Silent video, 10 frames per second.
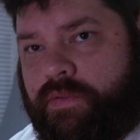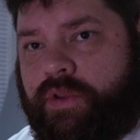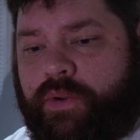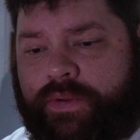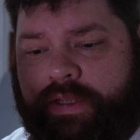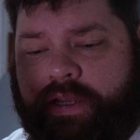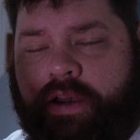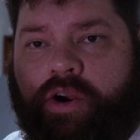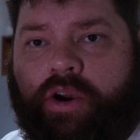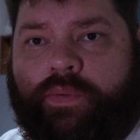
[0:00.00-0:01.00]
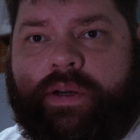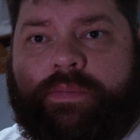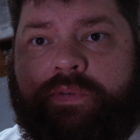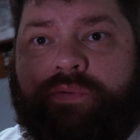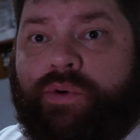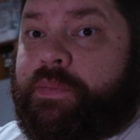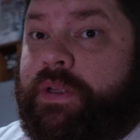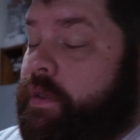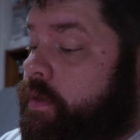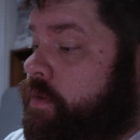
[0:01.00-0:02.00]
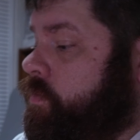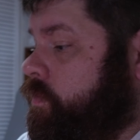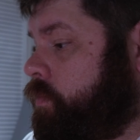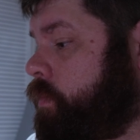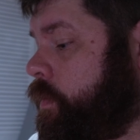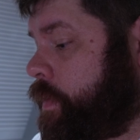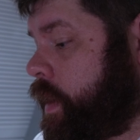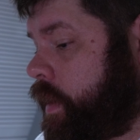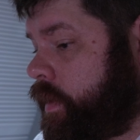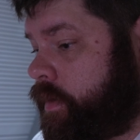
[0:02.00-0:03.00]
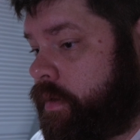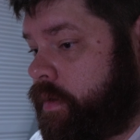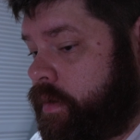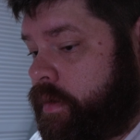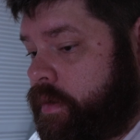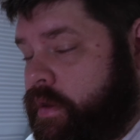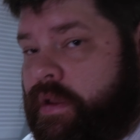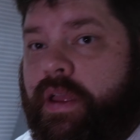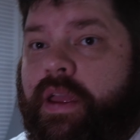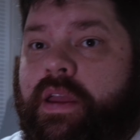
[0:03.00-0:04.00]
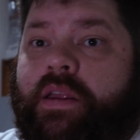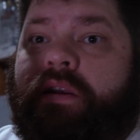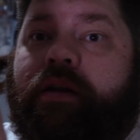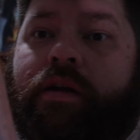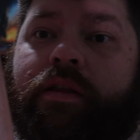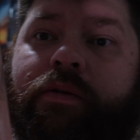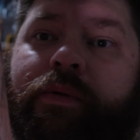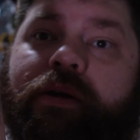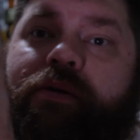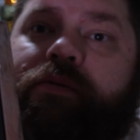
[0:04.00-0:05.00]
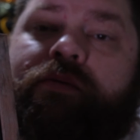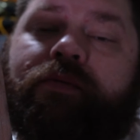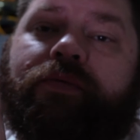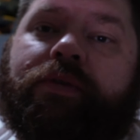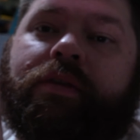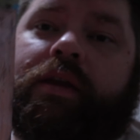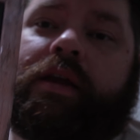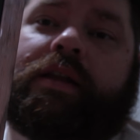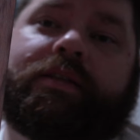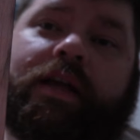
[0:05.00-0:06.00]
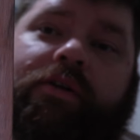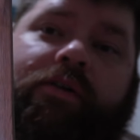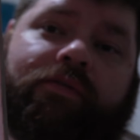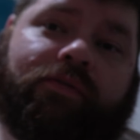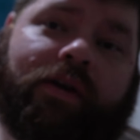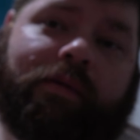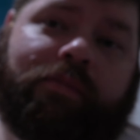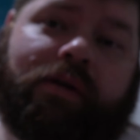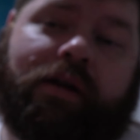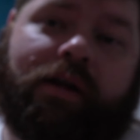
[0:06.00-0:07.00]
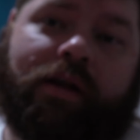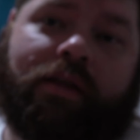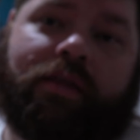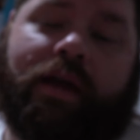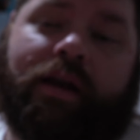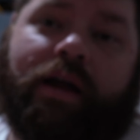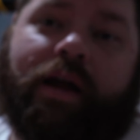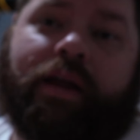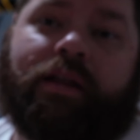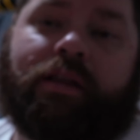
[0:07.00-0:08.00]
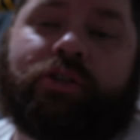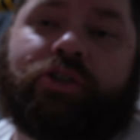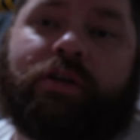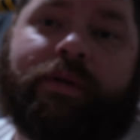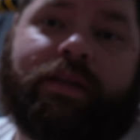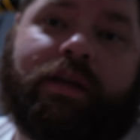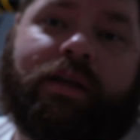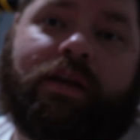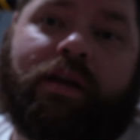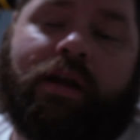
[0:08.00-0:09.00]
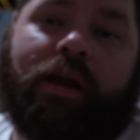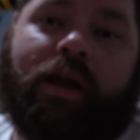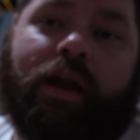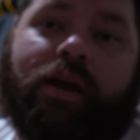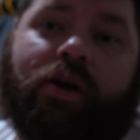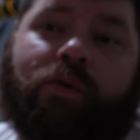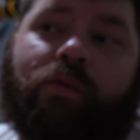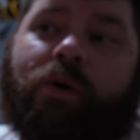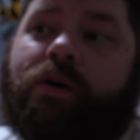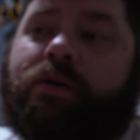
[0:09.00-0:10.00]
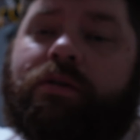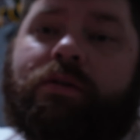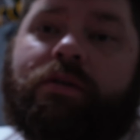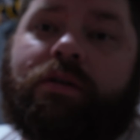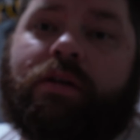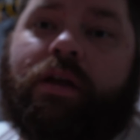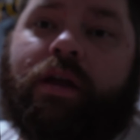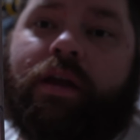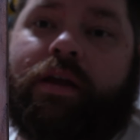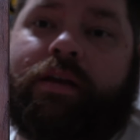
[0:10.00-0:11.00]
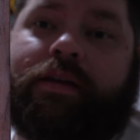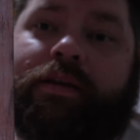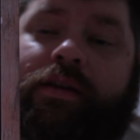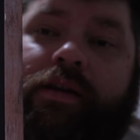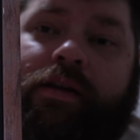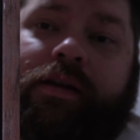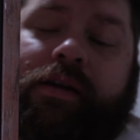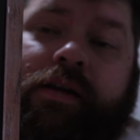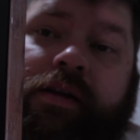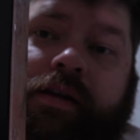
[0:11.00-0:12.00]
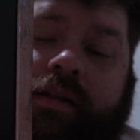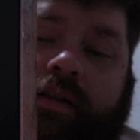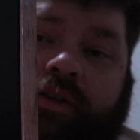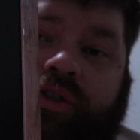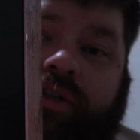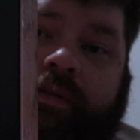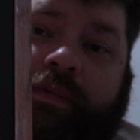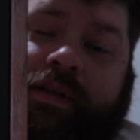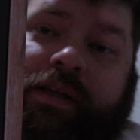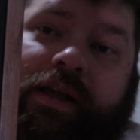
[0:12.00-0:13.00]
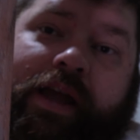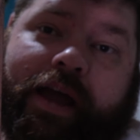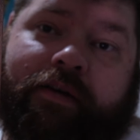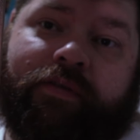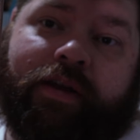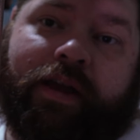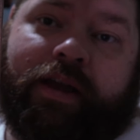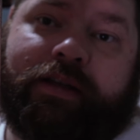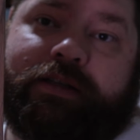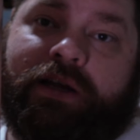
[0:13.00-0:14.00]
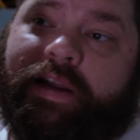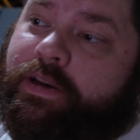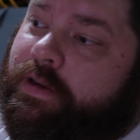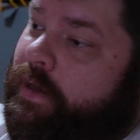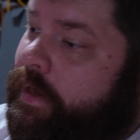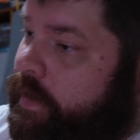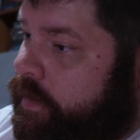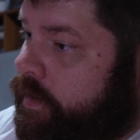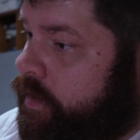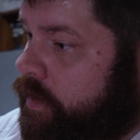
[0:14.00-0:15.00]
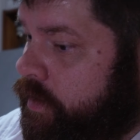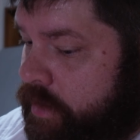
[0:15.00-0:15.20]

used this kind of hardware before, but, I'm not bad at it. And there we go. It is now in a frame that I could legitimately hang on a wall and legitimately have a sign. And